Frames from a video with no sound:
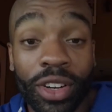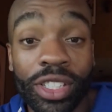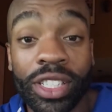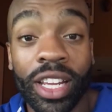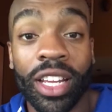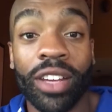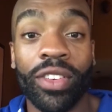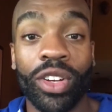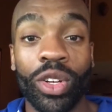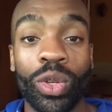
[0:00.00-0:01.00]
first day of
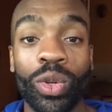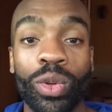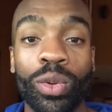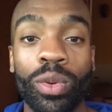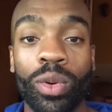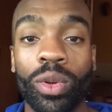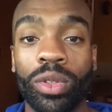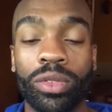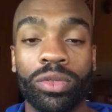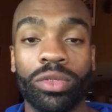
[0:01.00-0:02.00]
a new
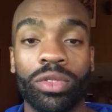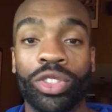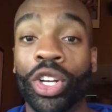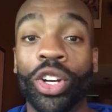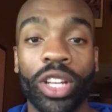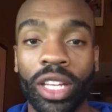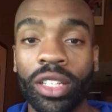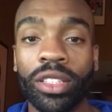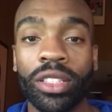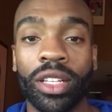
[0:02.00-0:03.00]

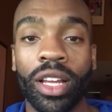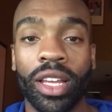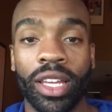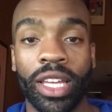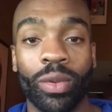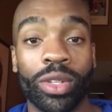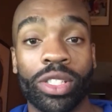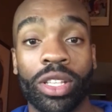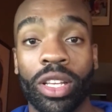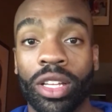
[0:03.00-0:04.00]
journey. It
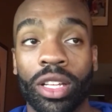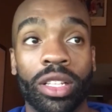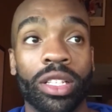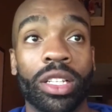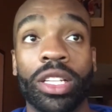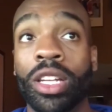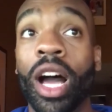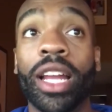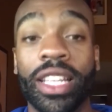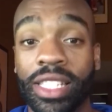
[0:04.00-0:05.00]
was
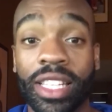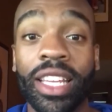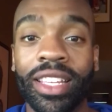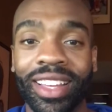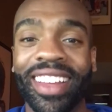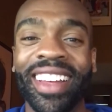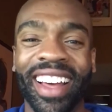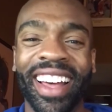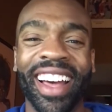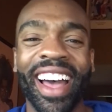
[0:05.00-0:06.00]
not easy.
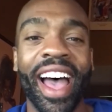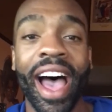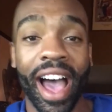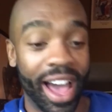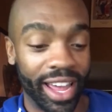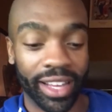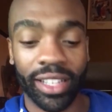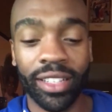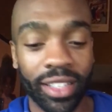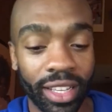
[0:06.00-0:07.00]

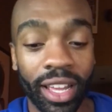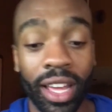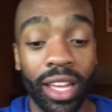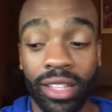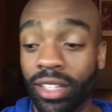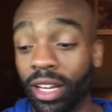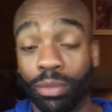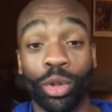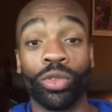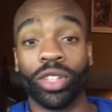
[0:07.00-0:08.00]
I
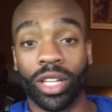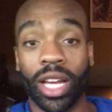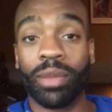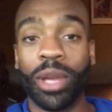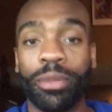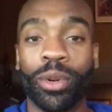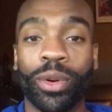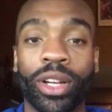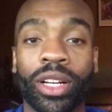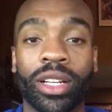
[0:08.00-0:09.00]
approved a lot of
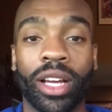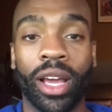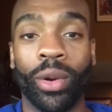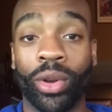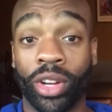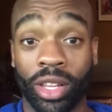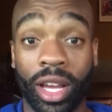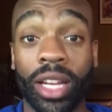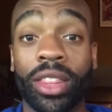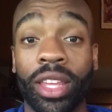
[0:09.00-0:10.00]
paperwork. I ordered a
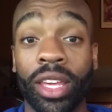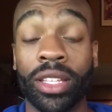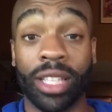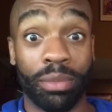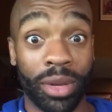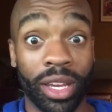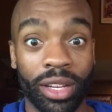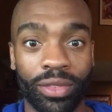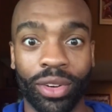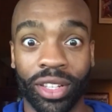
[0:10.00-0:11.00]
lot of things. I
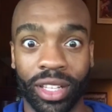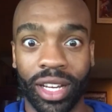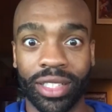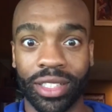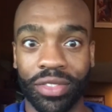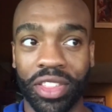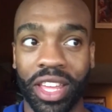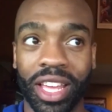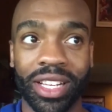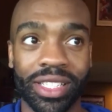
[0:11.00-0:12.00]
paid for a lot of
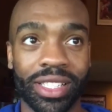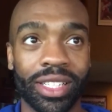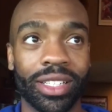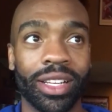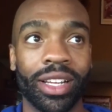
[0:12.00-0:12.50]
things.